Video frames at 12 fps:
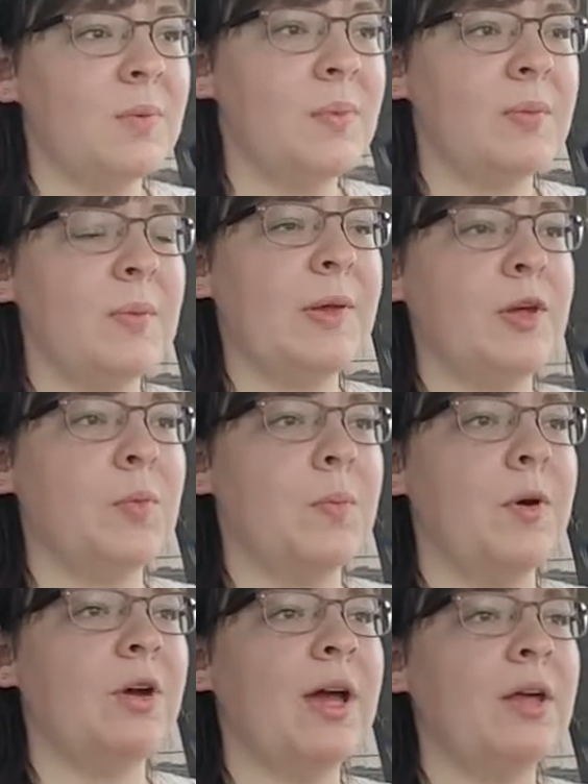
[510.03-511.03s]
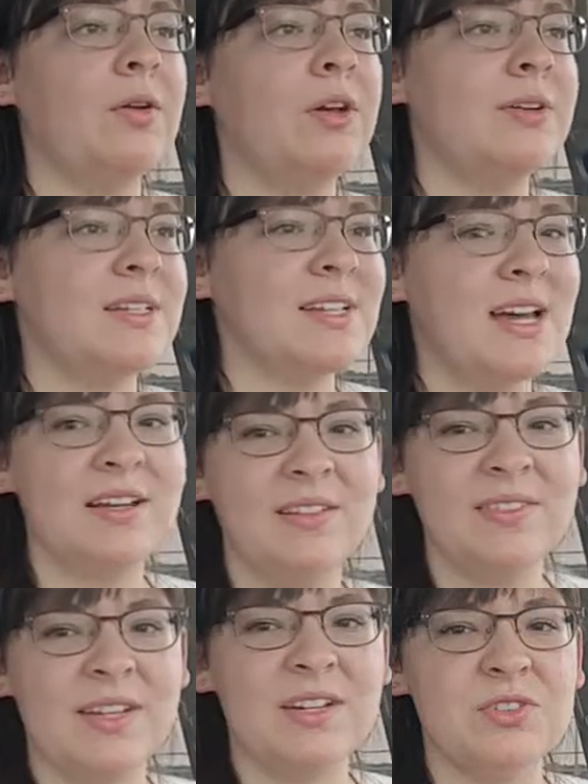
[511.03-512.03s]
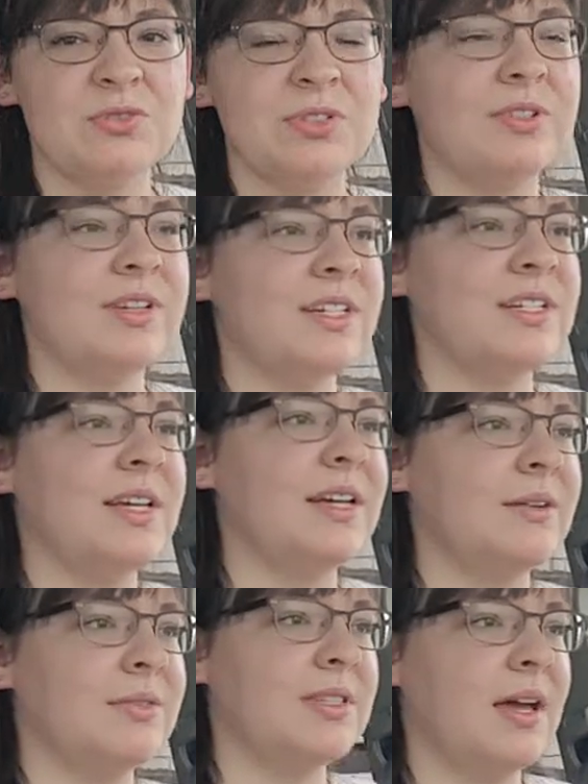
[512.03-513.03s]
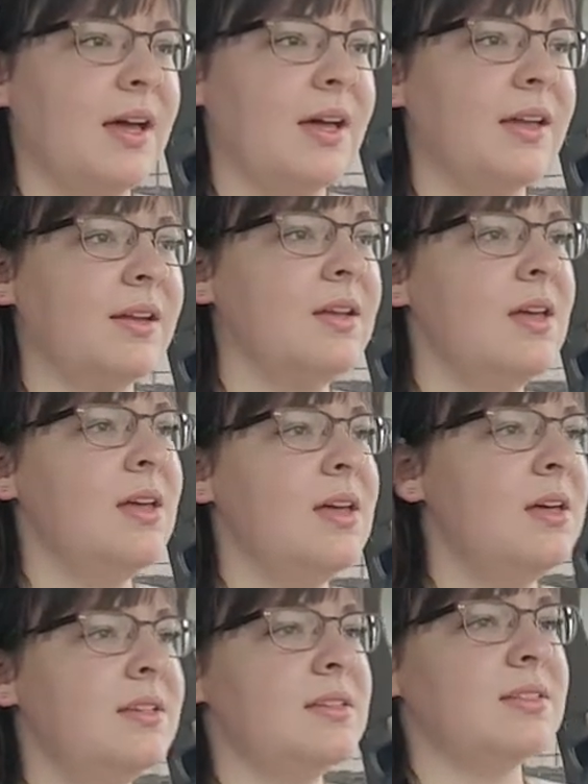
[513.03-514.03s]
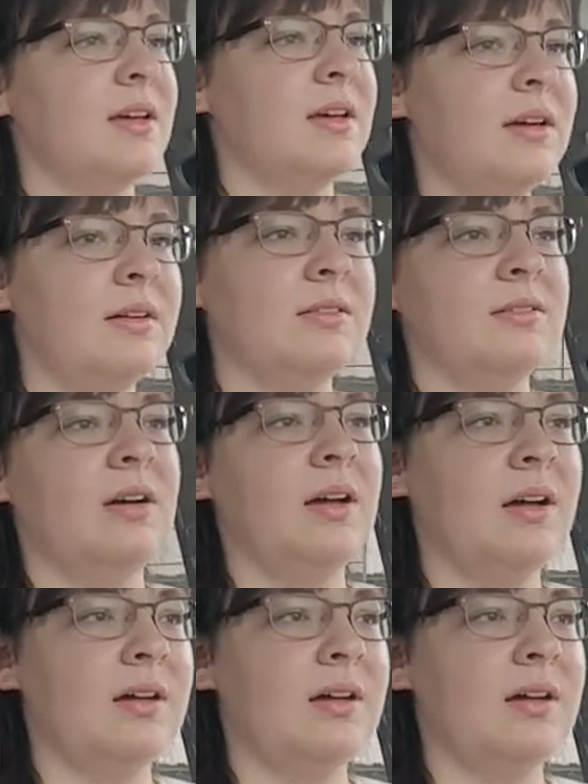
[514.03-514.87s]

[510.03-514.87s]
maybe pick up a book. I don't know, it's kind of like a dreary day outside, so